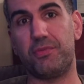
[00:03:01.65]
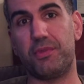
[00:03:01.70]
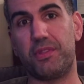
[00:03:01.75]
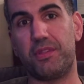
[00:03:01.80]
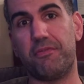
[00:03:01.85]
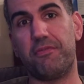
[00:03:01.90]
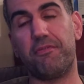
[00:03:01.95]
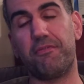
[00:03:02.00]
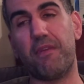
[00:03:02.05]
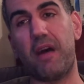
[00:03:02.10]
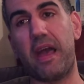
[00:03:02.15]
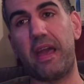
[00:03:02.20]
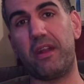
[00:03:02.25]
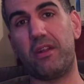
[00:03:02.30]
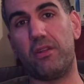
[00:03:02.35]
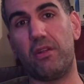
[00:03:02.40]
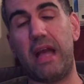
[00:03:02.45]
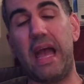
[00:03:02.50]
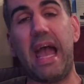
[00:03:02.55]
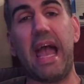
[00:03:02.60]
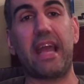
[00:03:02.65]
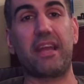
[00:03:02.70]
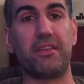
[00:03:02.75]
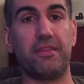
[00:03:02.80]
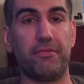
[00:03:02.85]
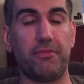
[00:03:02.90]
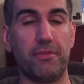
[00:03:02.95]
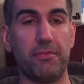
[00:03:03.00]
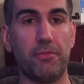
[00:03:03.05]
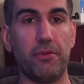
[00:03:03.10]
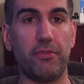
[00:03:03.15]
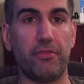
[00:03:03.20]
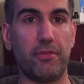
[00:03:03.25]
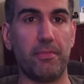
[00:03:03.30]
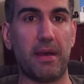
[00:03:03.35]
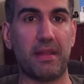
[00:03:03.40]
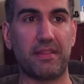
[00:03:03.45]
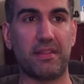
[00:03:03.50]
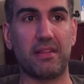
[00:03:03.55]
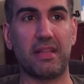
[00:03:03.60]
with the final act of the movie,
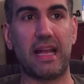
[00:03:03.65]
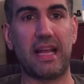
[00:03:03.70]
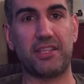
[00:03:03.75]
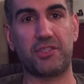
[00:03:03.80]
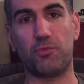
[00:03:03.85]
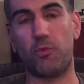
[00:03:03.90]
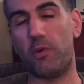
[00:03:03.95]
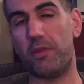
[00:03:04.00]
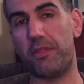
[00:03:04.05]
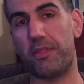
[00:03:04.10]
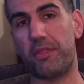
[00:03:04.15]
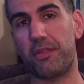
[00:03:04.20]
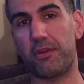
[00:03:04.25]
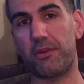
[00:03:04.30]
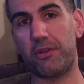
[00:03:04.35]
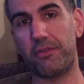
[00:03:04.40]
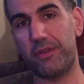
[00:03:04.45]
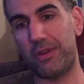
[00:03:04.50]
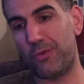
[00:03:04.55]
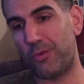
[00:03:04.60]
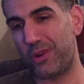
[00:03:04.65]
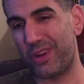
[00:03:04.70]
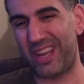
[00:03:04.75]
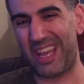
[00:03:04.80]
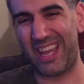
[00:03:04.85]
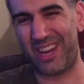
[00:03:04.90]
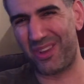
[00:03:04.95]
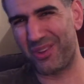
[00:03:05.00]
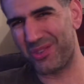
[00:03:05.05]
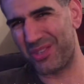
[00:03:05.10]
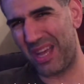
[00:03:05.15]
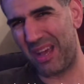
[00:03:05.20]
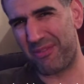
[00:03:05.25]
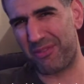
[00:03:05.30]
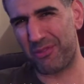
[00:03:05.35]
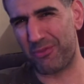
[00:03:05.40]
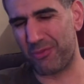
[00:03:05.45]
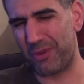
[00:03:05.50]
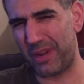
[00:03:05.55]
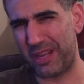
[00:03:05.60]
about the last 1/3 of it, where it kind of goes off
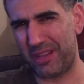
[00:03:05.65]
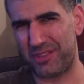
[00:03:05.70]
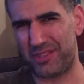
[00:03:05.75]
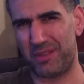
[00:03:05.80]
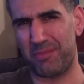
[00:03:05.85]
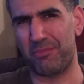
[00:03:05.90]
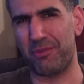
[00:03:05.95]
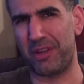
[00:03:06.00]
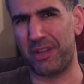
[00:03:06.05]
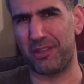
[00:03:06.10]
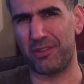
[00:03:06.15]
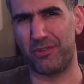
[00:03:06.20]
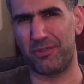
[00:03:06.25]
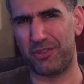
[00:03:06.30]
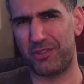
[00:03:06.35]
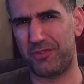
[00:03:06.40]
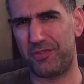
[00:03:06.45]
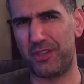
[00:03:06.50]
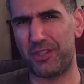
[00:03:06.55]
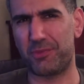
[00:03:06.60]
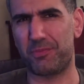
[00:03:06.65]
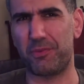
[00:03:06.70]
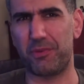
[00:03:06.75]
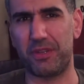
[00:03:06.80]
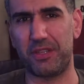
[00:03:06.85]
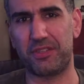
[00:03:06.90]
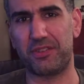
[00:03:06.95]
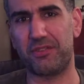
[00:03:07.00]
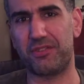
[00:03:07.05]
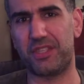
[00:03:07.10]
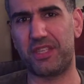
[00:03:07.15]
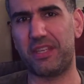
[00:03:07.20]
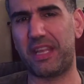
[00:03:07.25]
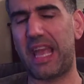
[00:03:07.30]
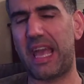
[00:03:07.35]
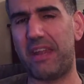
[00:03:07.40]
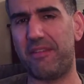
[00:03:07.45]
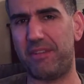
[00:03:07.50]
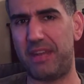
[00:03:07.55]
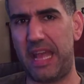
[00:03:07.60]
the rails. They bring in Lawrence Fishburne. It turns into
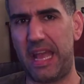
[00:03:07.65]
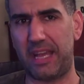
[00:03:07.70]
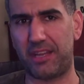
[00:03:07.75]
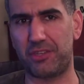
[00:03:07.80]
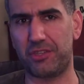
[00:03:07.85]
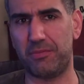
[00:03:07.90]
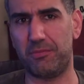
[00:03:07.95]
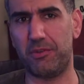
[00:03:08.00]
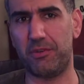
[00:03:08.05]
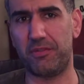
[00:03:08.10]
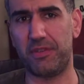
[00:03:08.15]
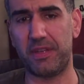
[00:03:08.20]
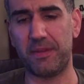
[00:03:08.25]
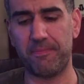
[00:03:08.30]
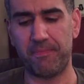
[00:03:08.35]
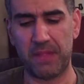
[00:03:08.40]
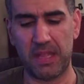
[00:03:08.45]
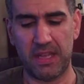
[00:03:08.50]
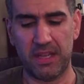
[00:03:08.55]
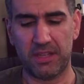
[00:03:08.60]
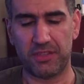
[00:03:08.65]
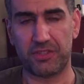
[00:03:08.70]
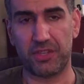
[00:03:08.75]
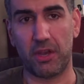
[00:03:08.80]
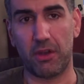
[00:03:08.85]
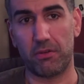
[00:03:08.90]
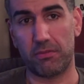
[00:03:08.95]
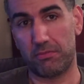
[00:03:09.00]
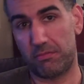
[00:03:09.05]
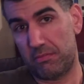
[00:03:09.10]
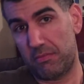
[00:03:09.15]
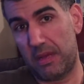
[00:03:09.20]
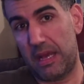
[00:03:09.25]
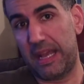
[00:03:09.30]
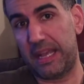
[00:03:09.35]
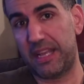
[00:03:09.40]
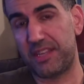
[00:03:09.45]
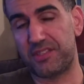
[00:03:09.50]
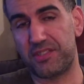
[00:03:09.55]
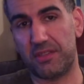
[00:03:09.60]
kind of an action movie. So I
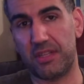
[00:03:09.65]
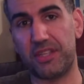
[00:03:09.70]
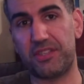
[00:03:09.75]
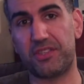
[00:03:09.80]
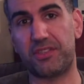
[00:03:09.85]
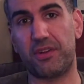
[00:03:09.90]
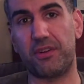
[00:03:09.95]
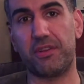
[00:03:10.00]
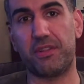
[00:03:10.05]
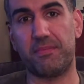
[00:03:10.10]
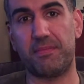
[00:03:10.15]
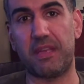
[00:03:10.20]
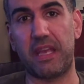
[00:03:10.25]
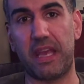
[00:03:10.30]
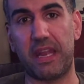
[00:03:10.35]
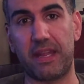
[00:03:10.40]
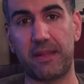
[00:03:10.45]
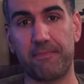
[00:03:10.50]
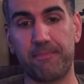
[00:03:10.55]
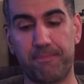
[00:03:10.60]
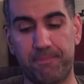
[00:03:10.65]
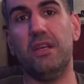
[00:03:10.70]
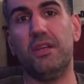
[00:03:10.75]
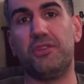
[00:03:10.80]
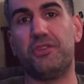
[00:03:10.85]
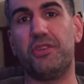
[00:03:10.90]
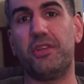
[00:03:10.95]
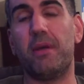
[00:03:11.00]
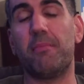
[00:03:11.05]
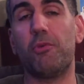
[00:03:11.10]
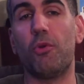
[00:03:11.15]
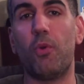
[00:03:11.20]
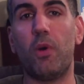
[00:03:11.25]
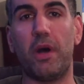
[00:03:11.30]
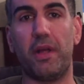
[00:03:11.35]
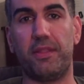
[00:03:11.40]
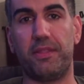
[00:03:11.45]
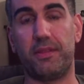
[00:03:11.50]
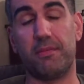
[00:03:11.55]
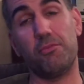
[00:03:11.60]
guess let's start at the beginning. So number
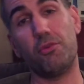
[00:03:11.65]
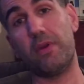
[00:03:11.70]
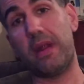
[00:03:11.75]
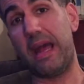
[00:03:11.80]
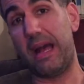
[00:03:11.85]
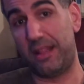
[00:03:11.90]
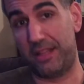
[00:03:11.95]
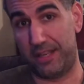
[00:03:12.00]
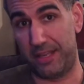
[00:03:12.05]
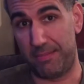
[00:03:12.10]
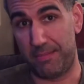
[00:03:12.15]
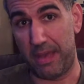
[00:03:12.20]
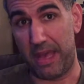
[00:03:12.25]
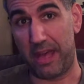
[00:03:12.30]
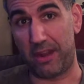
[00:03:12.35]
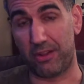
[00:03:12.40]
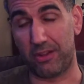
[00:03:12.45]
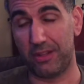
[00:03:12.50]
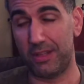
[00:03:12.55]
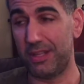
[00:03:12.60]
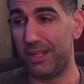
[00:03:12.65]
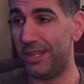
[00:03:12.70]
one, the morality battle.